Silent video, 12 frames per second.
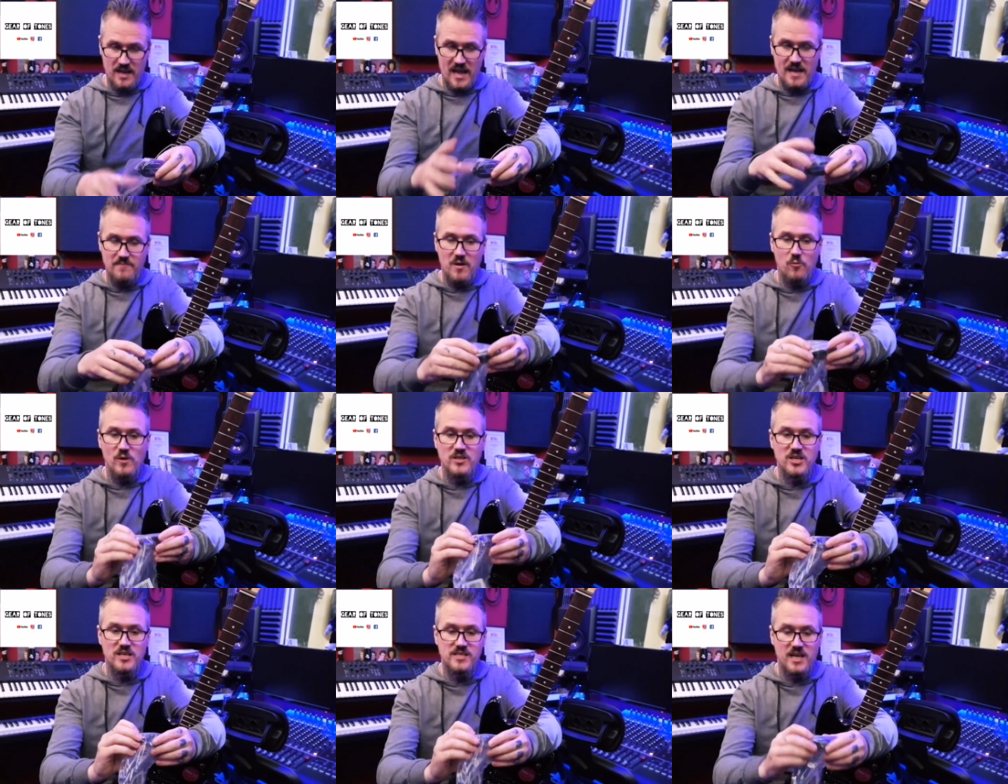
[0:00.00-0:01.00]
Um,
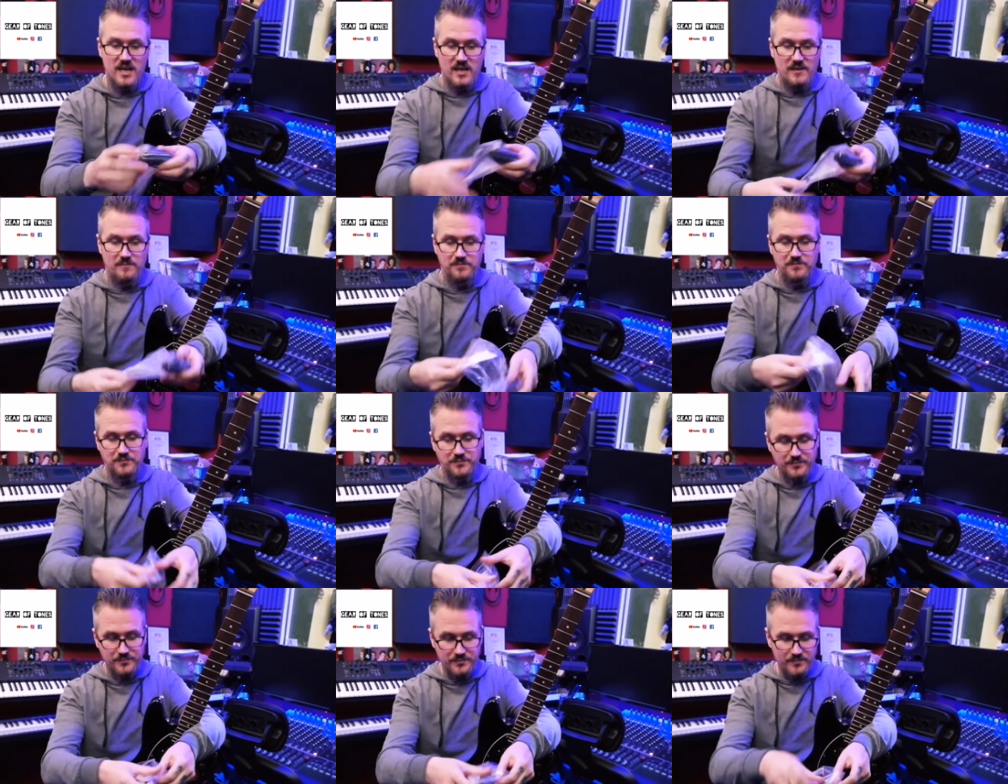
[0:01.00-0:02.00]
which is a,
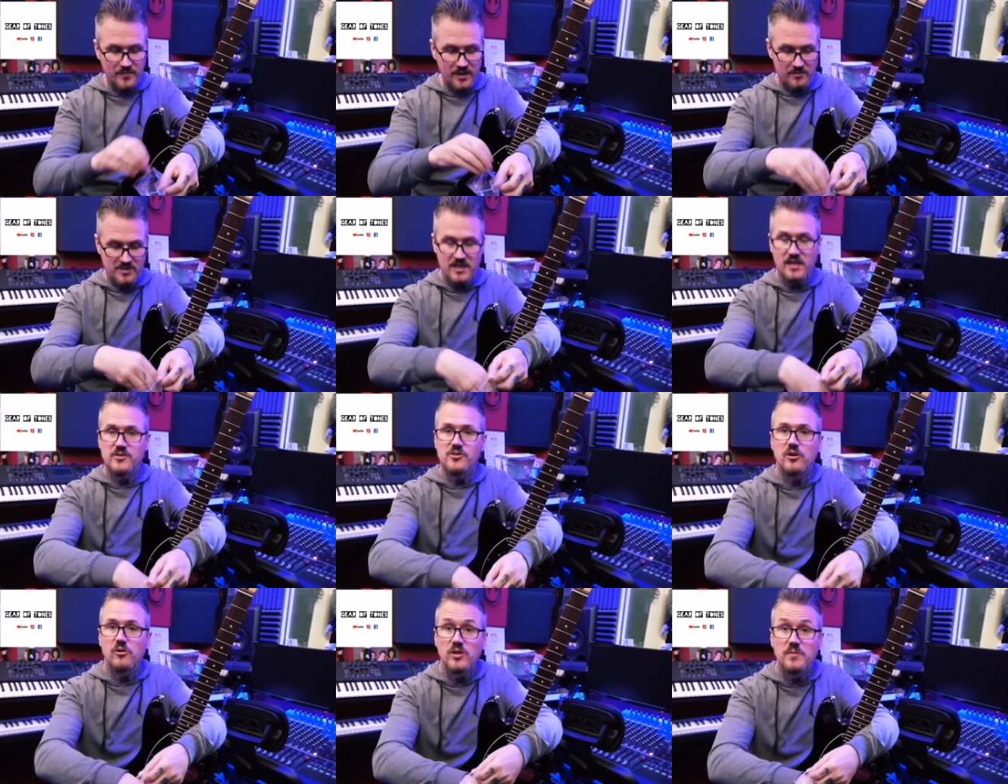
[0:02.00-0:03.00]
let me take it, out.
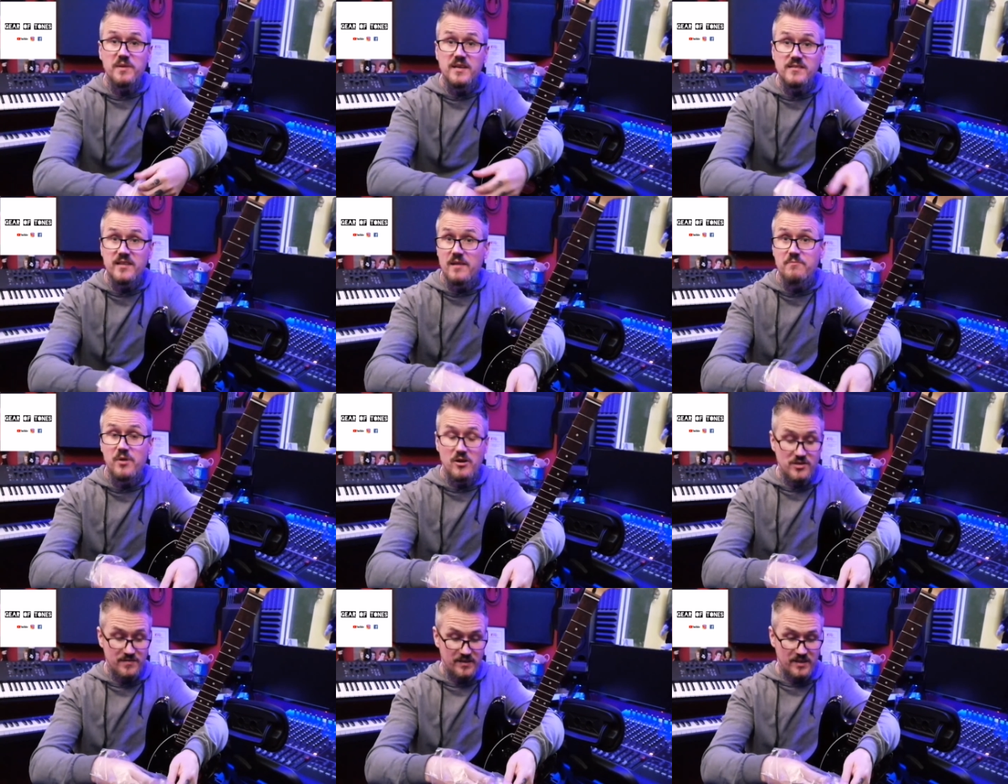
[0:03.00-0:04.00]
it only came
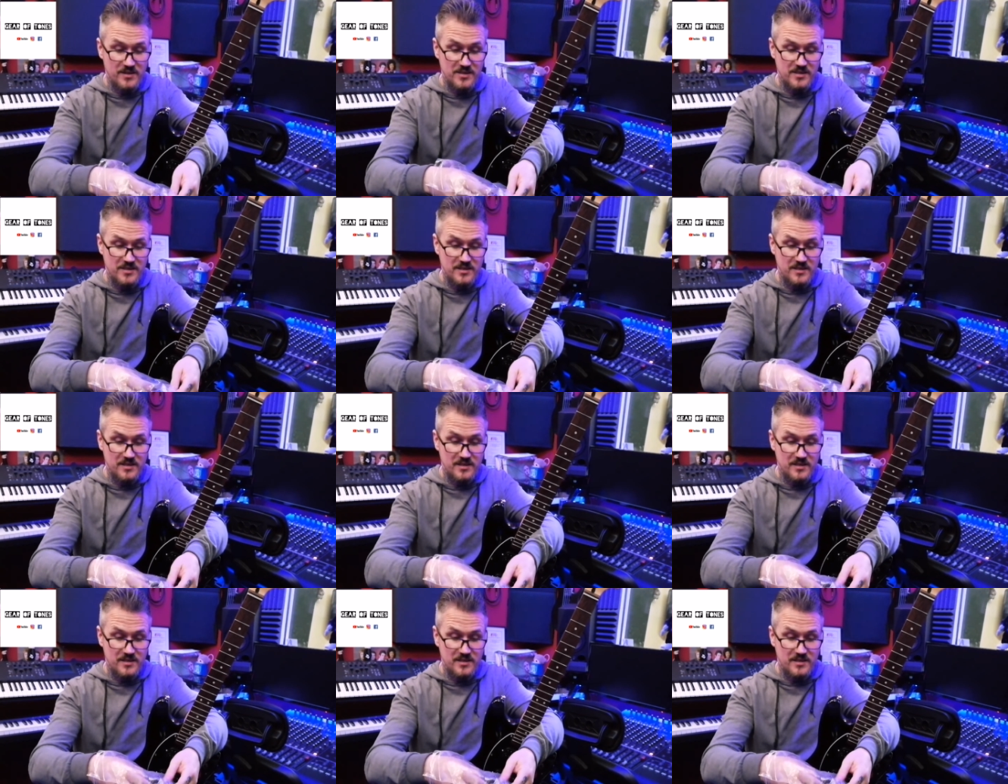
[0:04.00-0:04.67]
£10 for this